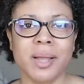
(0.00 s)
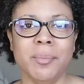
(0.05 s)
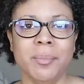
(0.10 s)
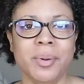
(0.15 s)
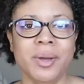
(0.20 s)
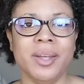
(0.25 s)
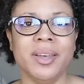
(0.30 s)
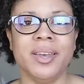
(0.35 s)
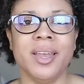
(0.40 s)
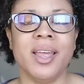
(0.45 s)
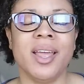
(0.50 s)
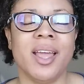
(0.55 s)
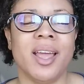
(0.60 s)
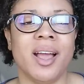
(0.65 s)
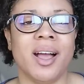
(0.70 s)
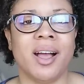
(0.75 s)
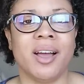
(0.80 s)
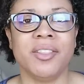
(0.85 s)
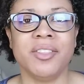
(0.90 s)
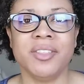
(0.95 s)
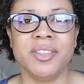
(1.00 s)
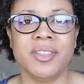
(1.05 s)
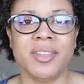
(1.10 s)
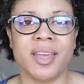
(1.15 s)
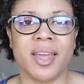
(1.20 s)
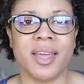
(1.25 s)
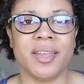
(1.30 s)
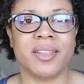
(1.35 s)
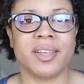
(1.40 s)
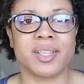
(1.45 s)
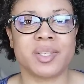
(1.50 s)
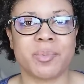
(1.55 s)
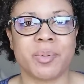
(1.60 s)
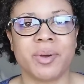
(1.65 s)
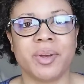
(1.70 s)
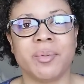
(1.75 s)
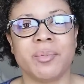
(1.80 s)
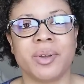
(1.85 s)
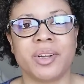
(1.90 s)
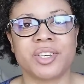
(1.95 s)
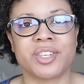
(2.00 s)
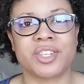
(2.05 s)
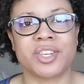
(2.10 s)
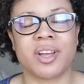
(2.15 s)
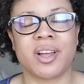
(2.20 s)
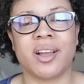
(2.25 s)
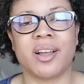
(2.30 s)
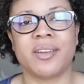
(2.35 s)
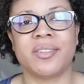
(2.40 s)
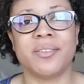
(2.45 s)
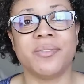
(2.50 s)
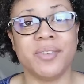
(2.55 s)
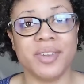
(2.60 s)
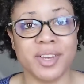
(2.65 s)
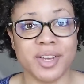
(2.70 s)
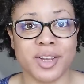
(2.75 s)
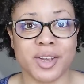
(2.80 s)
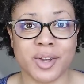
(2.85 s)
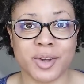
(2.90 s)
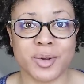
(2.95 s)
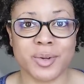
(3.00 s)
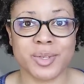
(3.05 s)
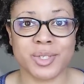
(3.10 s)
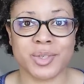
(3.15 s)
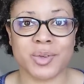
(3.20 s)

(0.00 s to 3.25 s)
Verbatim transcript: But other than that, that's pretty much uh, the video.